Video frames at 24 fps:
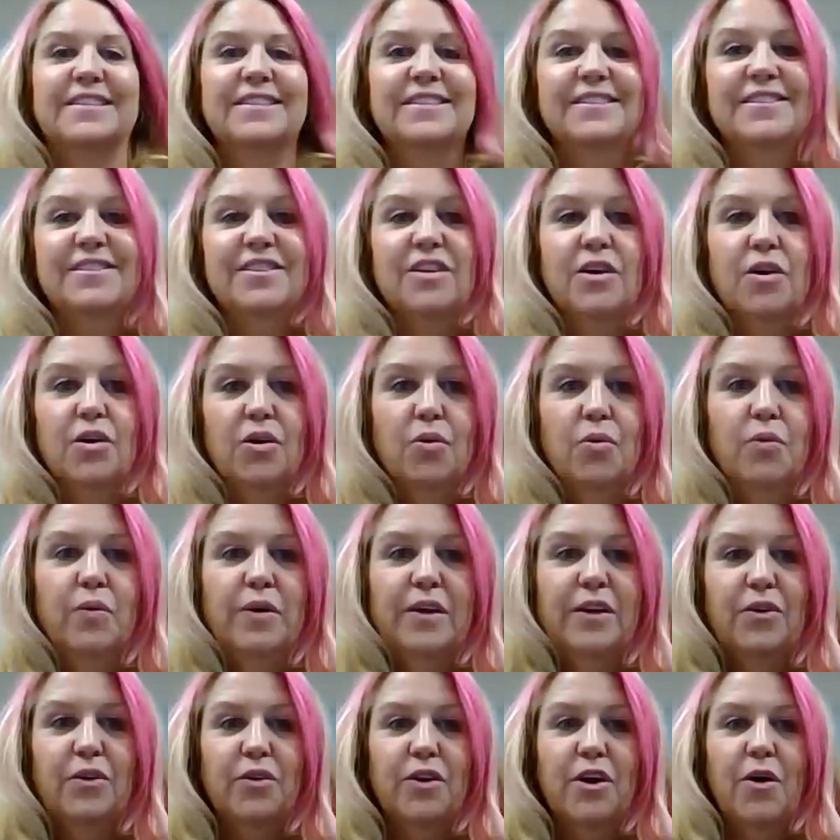So we
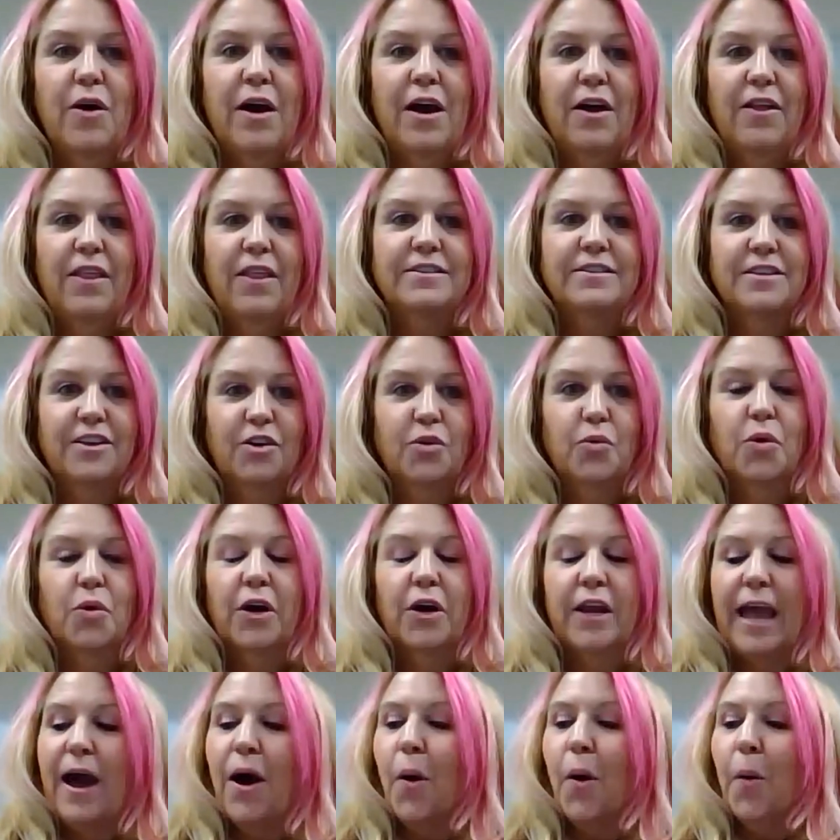don't know how that's going to work
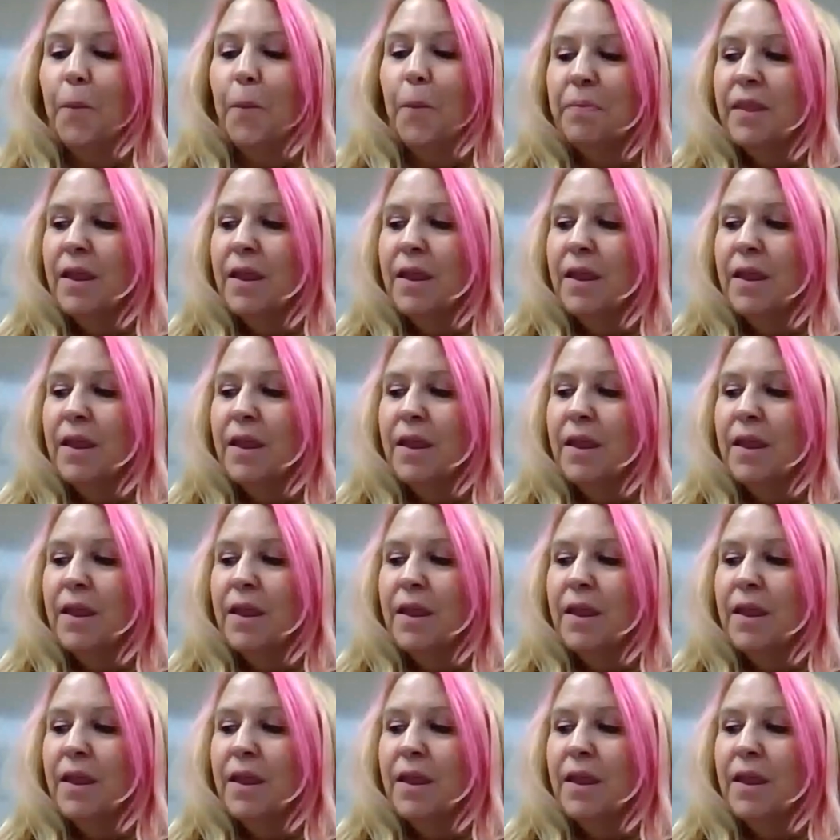out.